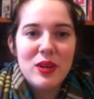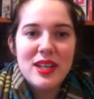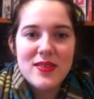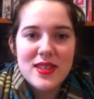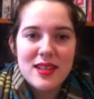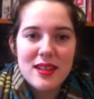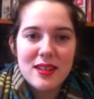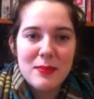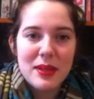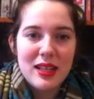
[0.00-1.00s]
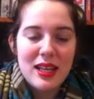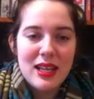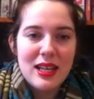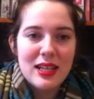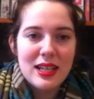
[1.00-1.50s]
One is the
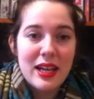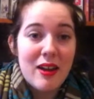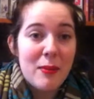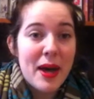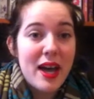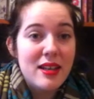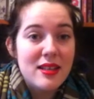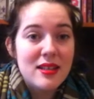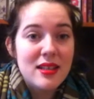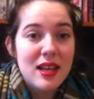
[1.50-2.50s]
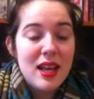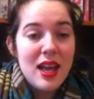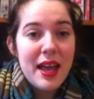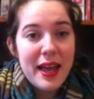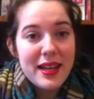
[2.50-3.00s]
Marquis de Carabas,
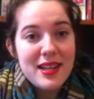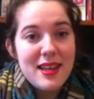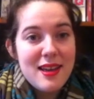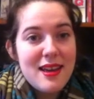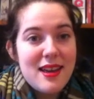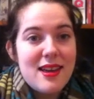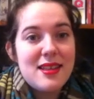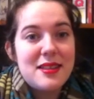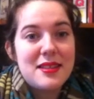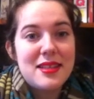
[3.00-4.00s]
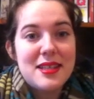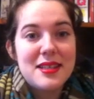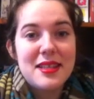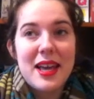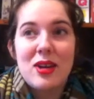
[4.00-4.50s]
and he is
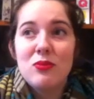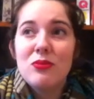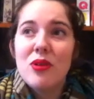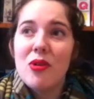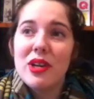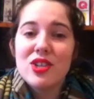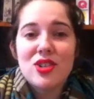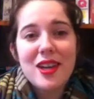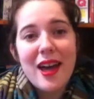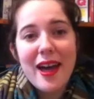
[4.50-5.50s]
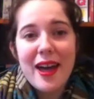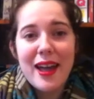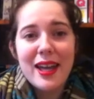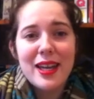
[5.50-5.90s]
this roguish guy.